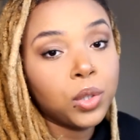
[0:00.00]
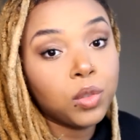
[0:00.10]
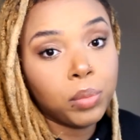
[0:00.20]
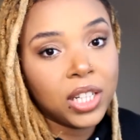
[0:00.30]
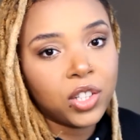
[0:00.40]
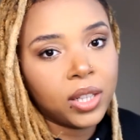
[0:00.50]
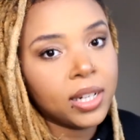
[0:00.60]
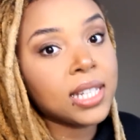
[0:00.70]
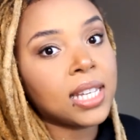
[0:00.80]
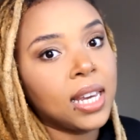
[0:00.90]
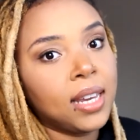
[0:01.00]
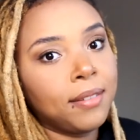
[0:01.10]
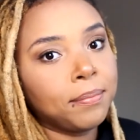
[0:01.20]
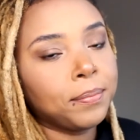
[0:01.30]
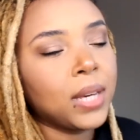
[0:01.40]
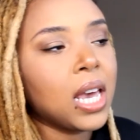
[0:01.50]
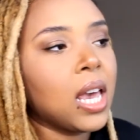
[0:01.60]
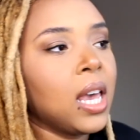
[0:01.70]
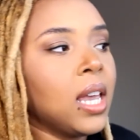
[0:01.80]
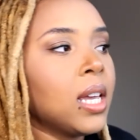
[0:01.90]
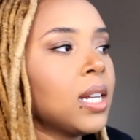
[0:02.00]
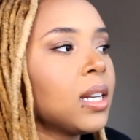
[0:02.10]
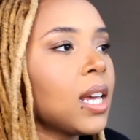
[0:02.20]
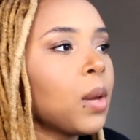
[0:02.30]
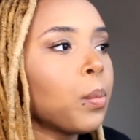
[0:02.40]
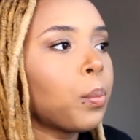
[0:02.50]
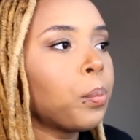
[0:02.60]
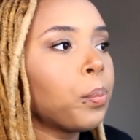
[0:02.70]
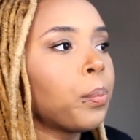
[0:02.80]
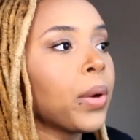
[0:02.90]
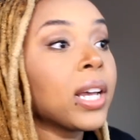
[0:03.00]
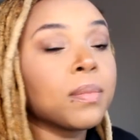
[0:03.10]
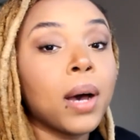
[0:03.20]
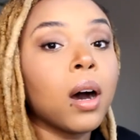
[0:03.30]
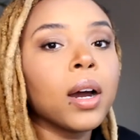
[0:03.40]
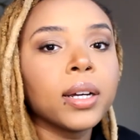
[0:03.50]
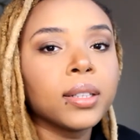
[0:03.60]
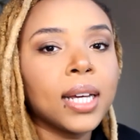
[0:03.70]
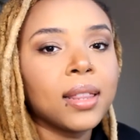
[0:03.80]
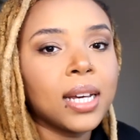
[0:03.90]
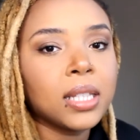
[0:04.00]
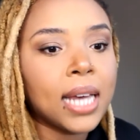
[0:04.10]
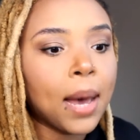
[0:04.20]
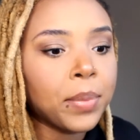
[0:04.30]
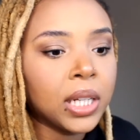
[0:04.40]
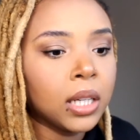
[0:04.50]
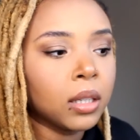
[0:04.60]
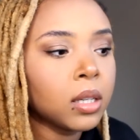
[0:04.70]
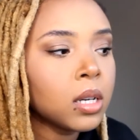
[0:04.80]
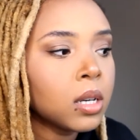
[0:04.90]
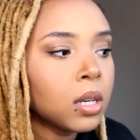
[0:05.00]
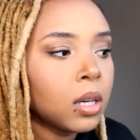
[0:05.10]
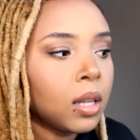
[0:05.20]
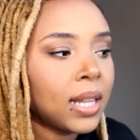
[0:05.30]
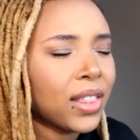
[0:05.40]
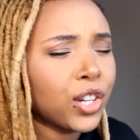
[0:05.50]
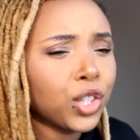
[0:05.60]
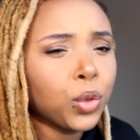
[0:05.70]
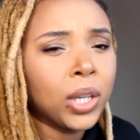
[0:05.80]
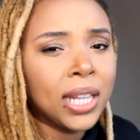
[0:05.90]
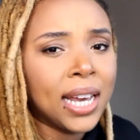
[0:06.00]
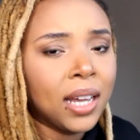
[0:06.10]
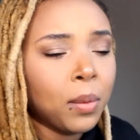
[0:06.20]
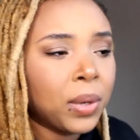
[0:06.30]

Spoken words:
who's bleaching their skin, and it breaks my heart that that's happening, that they're doing that.